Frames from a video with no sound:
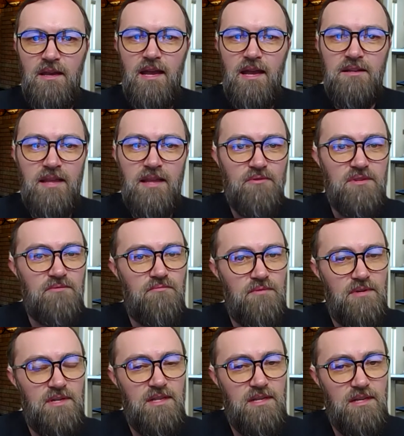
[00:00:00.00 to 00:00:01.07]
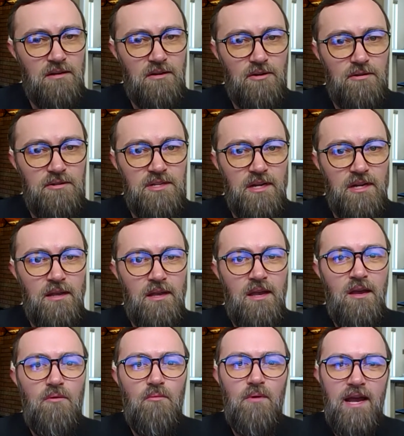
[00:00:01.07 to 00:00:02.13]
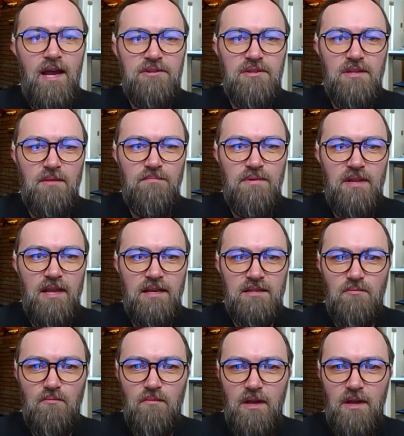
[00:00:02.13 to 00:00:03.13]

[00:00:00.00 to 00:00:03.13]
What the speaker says: And that was really encouraging. We actually placed,